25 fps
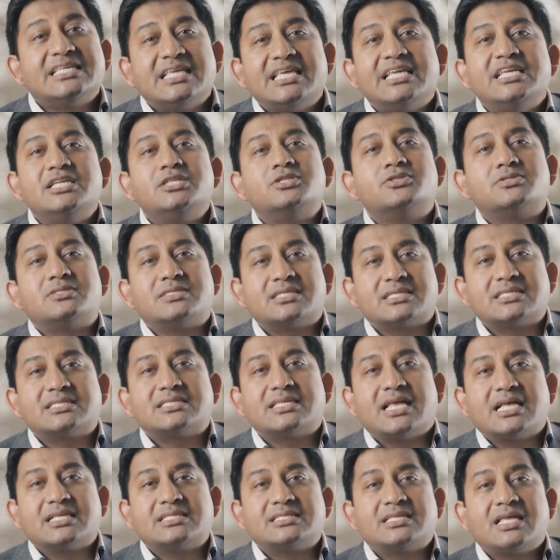key to
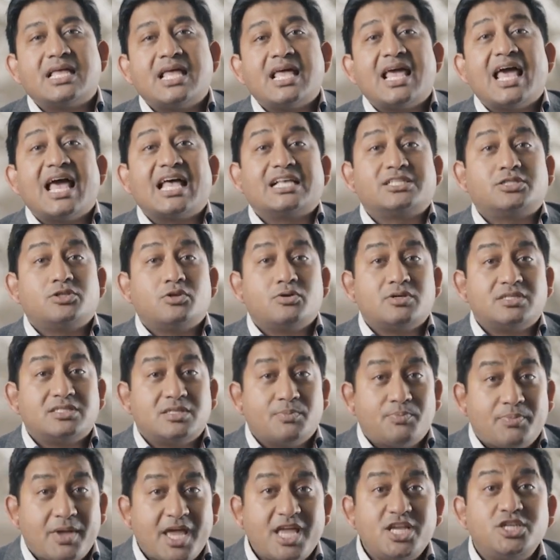success, as long as
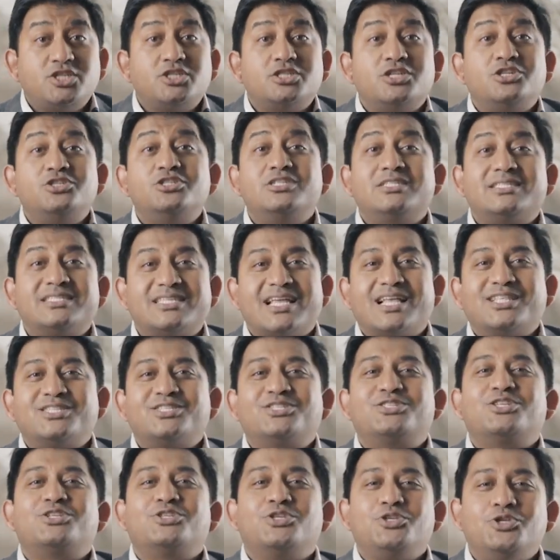the patient
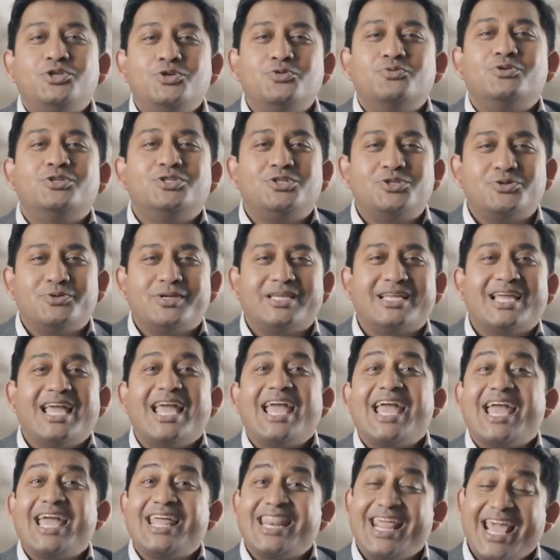understands that you are doing
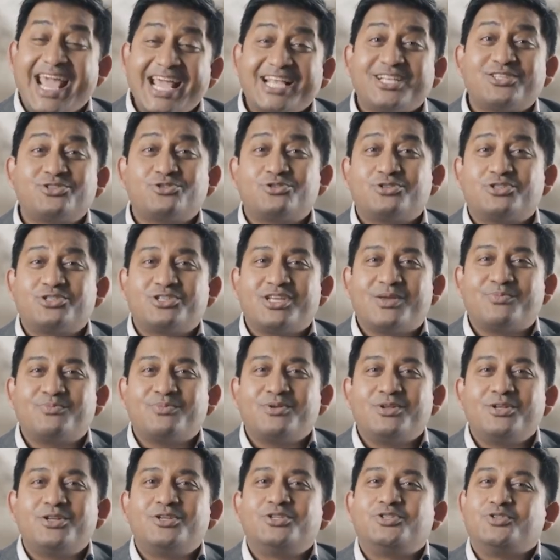an extra step
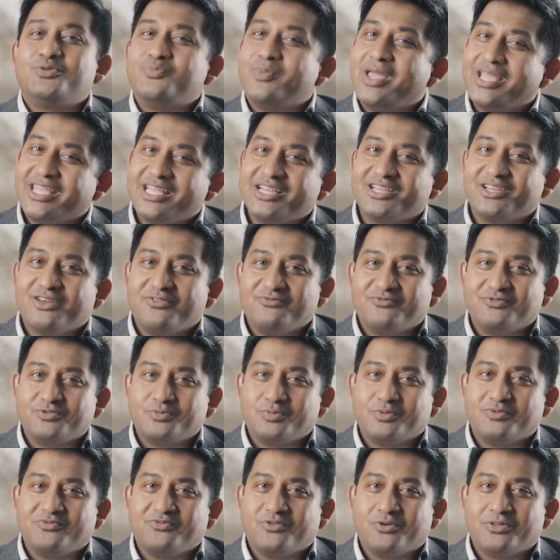to make it
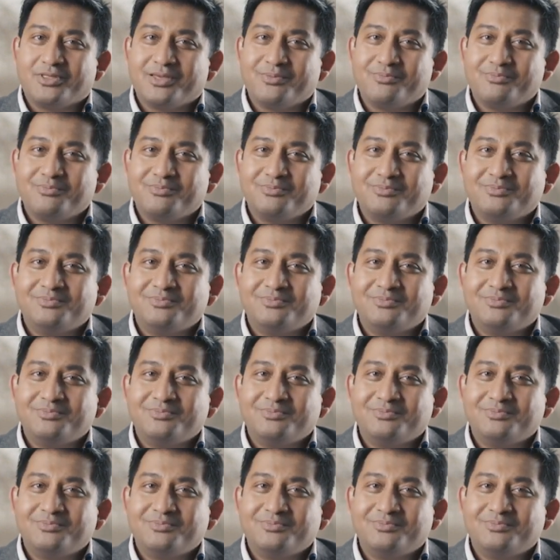comfortable for them.